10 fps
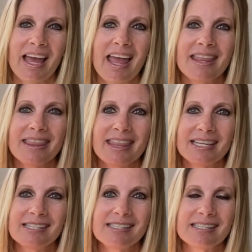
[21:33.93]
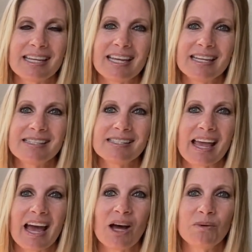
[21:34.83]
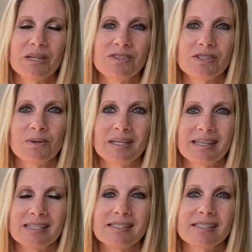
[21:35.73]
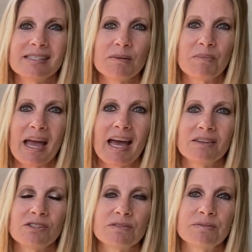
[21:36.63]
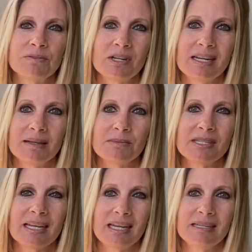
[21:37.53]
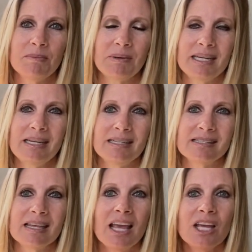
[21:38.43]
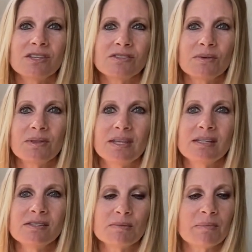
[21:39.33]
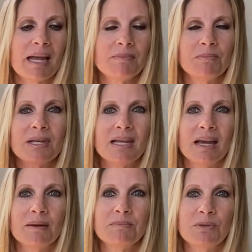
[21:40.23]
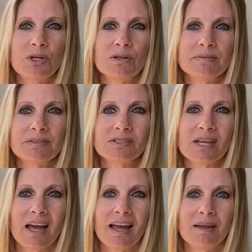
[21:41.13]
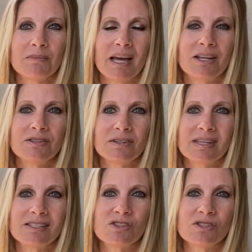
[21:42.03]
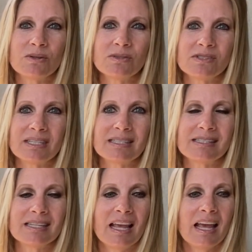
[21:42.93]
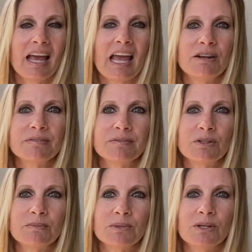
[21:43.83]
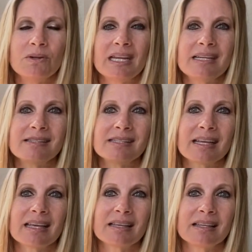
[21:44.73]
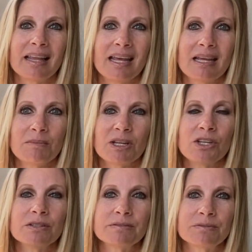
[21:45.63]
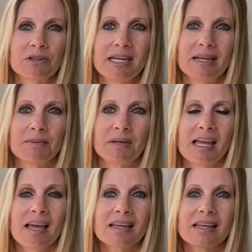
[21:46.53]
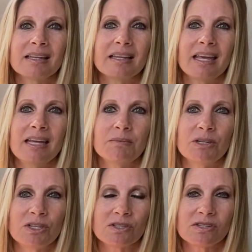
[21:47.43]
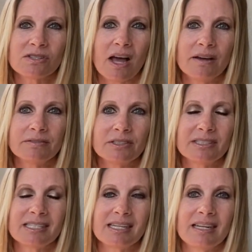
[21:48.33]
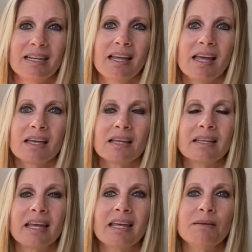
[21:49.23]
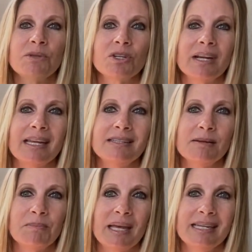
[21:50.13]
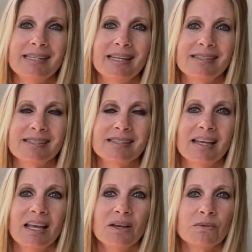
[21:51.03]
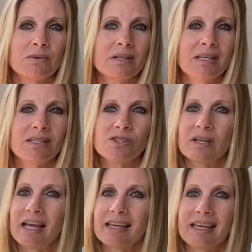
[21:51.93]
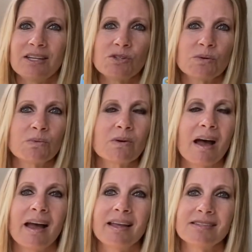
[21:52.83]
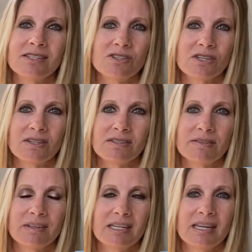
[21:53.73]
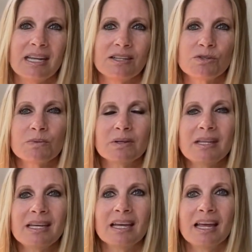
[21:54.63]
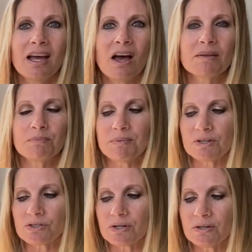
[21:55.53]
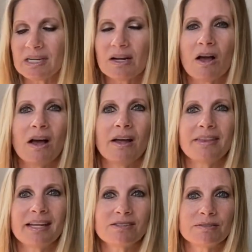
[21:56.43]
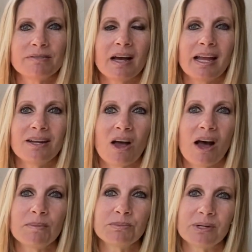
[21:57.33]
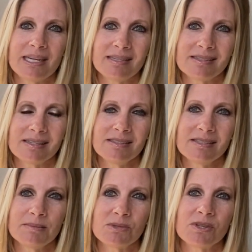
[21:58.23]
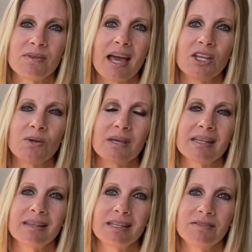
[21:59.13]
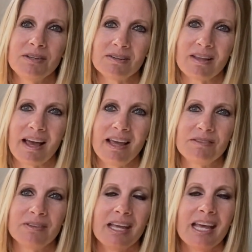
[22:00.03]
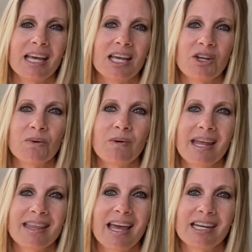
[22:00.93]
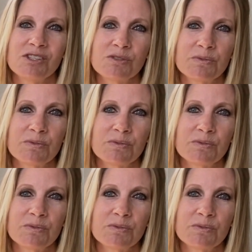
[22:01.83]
And this is how we do it. This is the path to freedom, to independence. So this might be a beautiful time under this solstice and full moon, is to claim your freedom, claim your sovereignty, claim your independence, really to rise into your divinity. It's really turning on that divine operating system so that you can live your life in a way that is